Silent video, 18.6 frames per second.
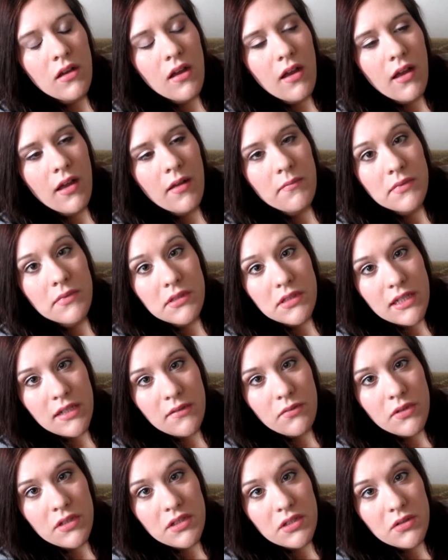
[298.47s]
Um, Dave
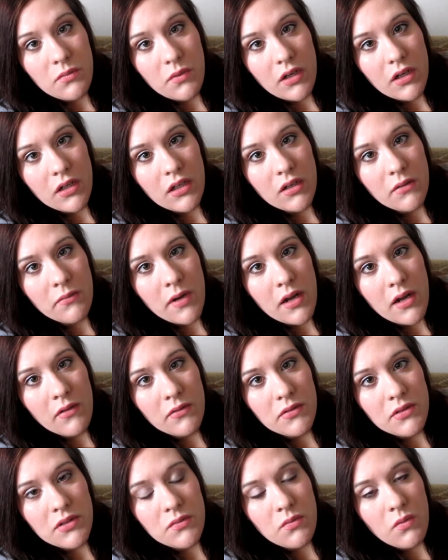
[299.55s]
went to work
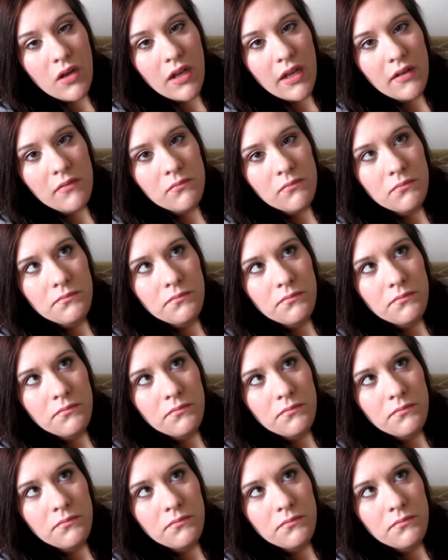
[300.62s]
around 1.